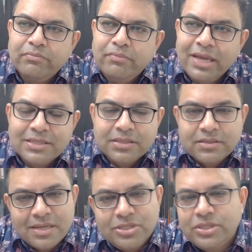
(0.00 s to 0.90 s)
makes
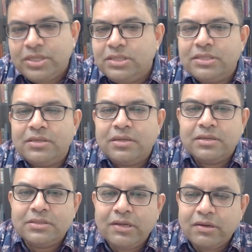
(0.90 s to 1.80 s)
such changes in
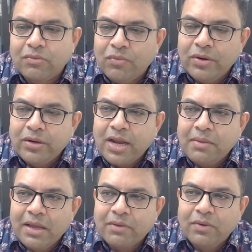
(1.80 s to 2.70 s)
us that over
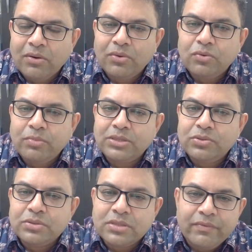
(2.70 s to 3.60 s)
time, like 1 or 2 months,
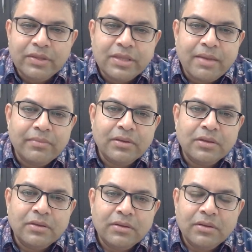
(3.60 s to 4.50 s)
you stay with them
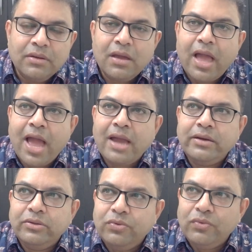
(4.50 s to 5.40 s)

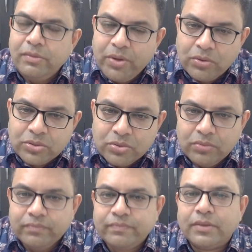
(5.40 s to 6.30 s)
and you will be
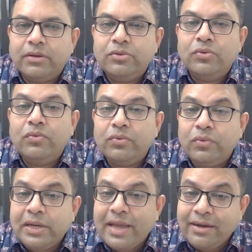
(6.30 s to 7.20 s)
also, you
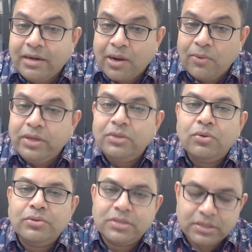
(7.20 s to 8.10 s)
will get drowned in
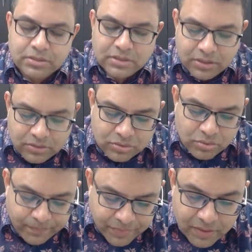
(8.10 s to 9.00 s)
those things.
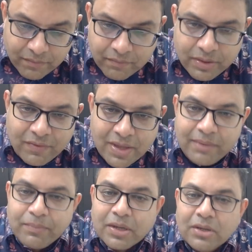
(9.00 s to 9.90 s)
So be
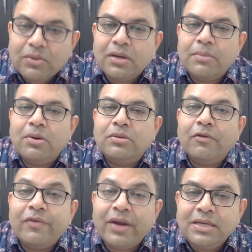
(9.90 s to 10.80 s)
very particular about
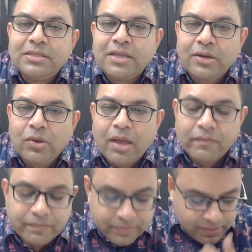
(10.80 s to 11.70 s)
the friends that you have,